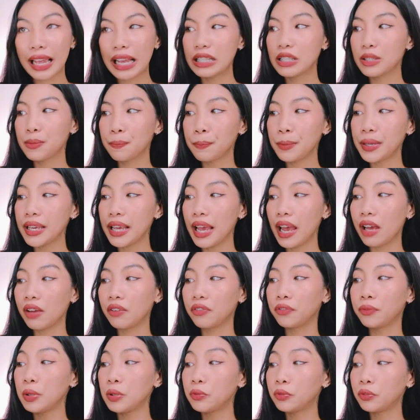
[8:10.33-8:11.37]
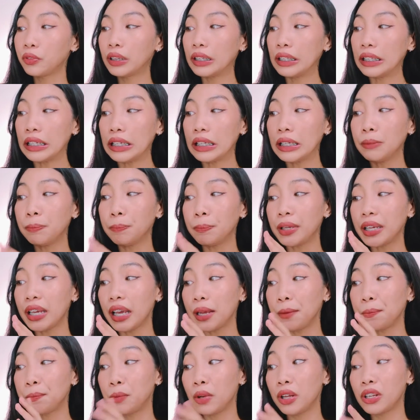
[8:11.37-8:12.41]
SPF 50
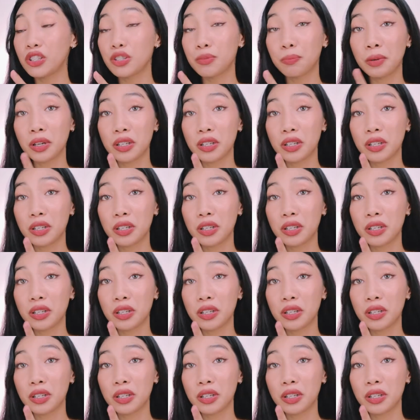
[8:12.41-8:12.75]
PA++++